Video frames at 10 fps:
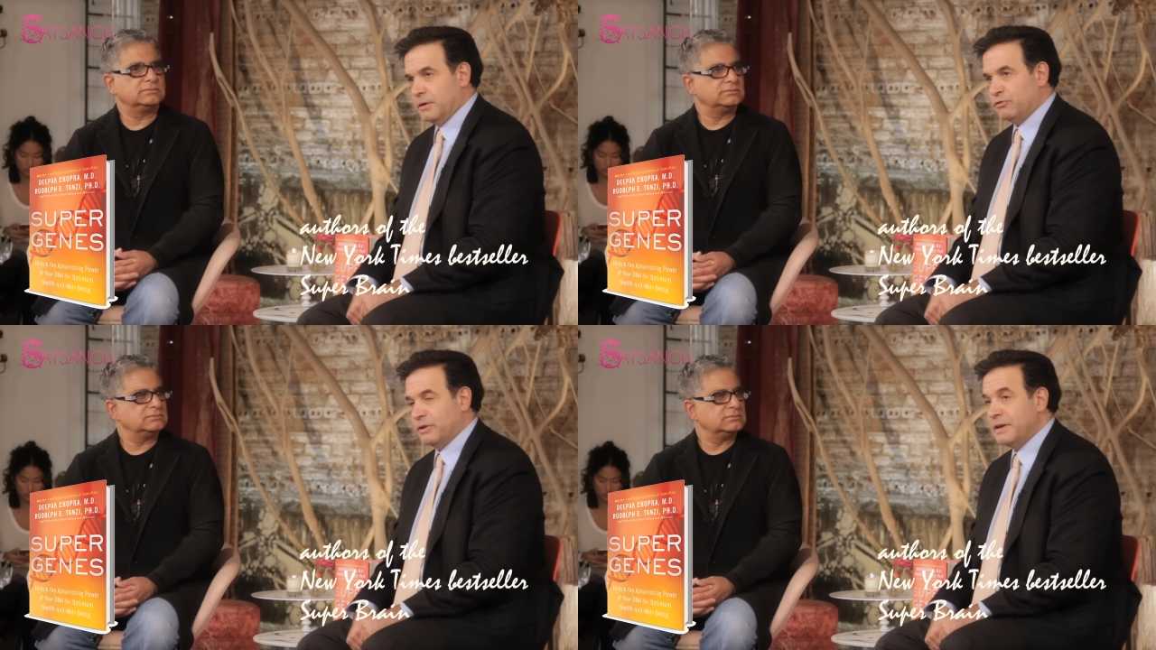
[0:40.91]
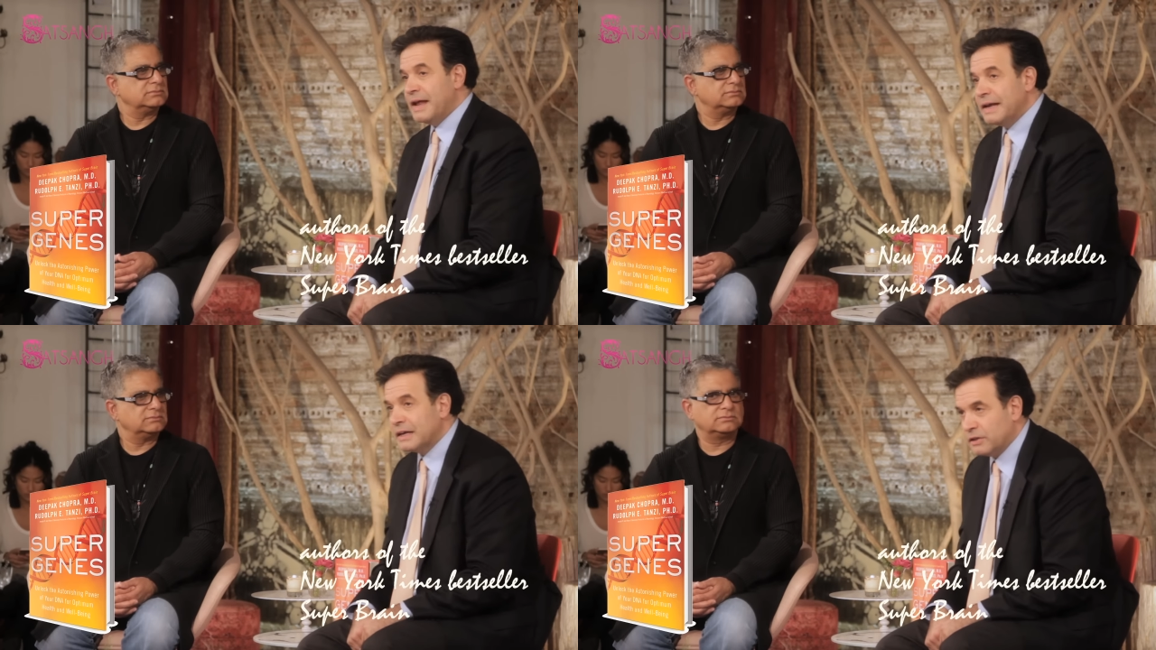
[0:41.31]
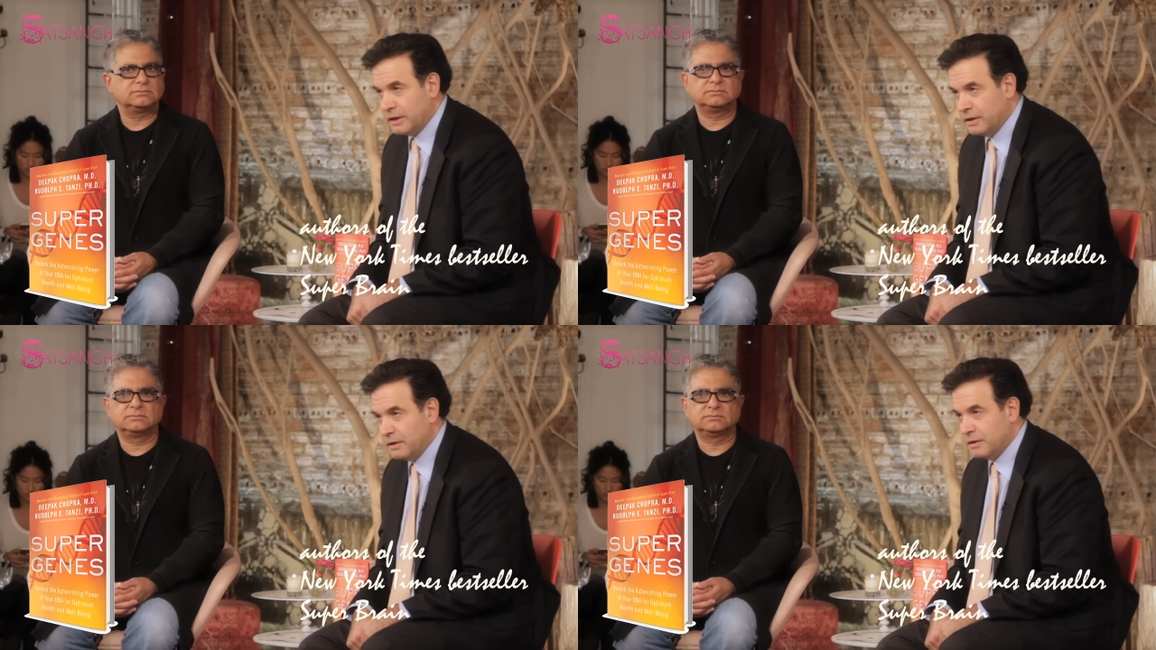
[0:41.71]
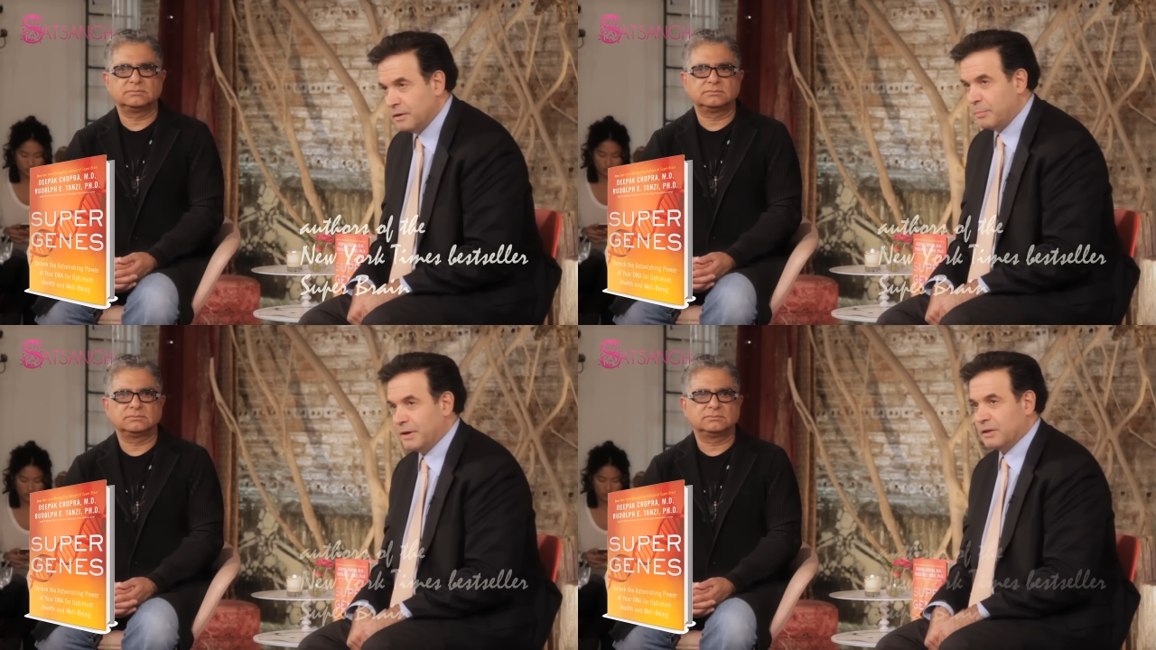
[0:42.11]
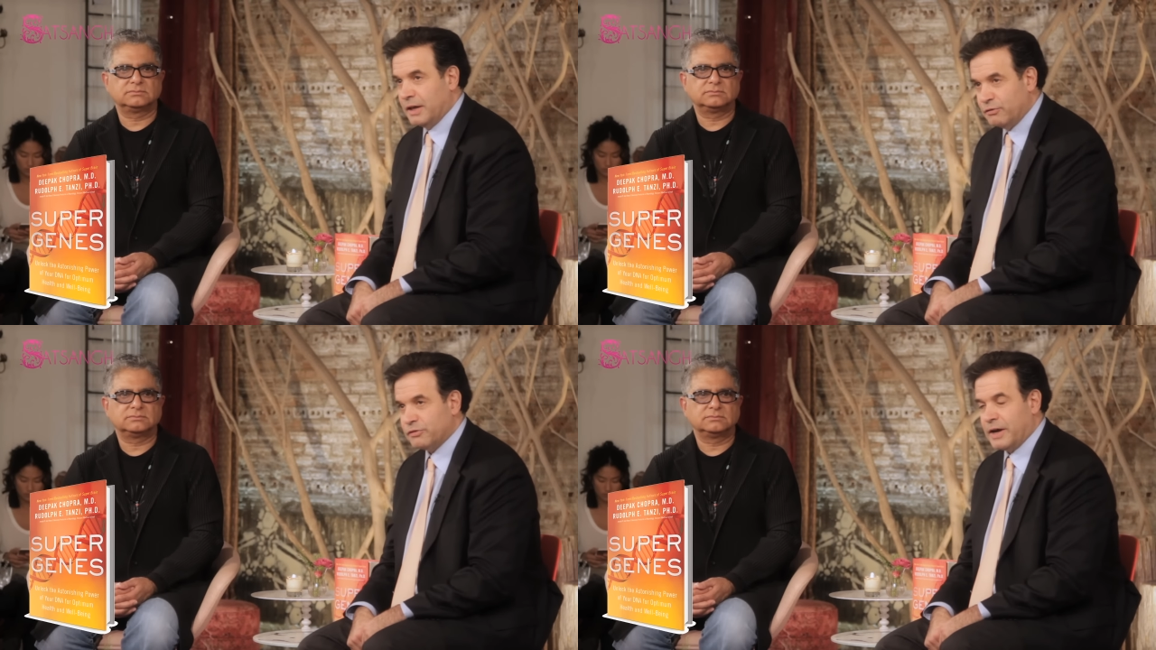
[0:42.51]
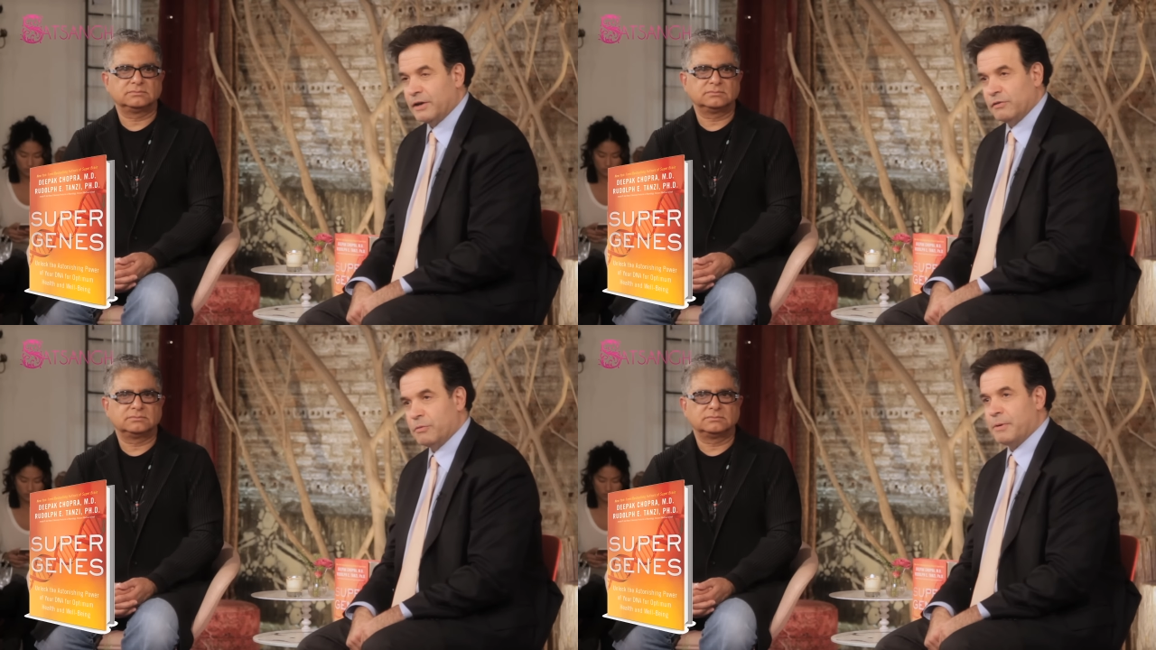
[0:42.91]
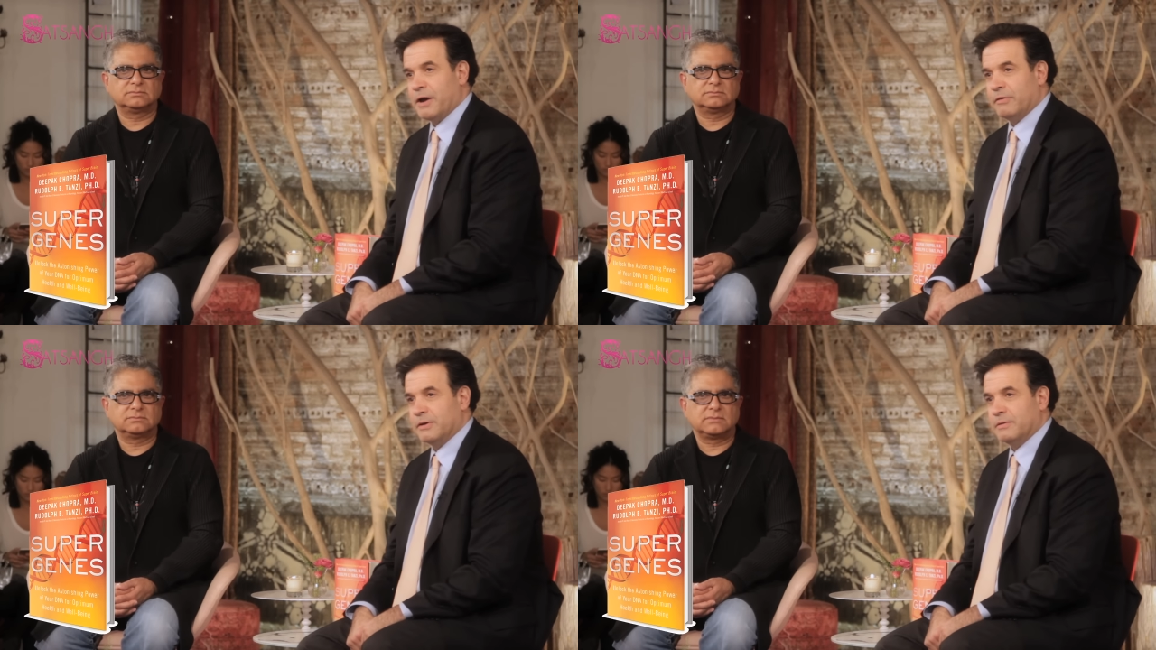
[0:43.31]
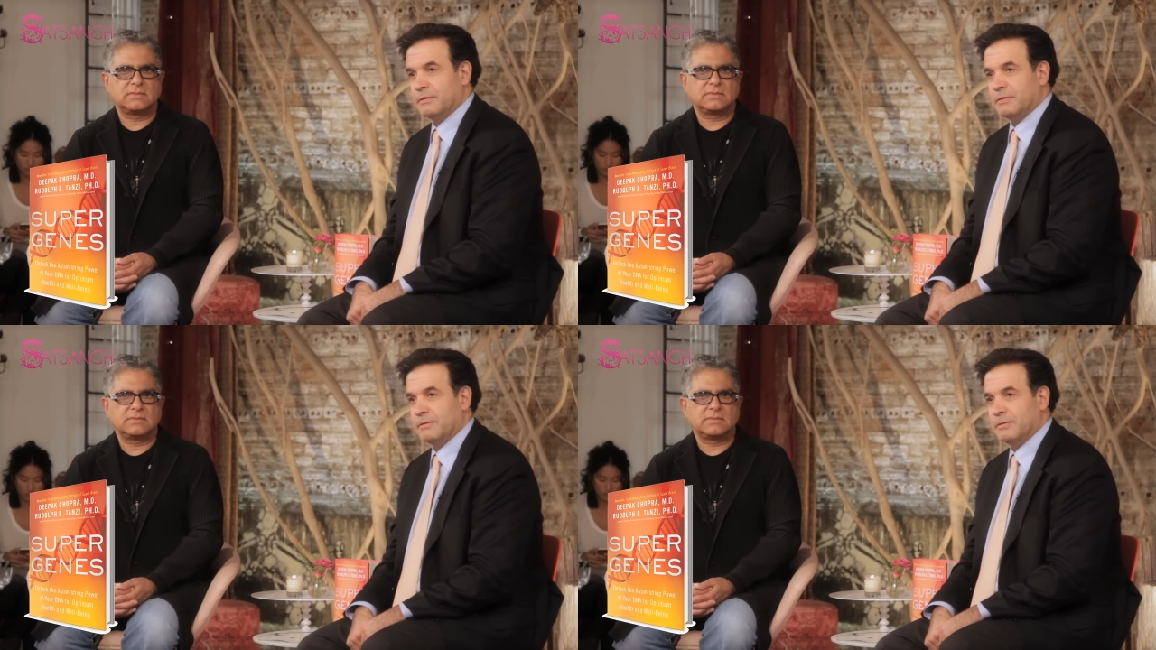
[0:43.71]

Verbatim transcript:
Speaker 1: genetically by the lifestyle of the parent.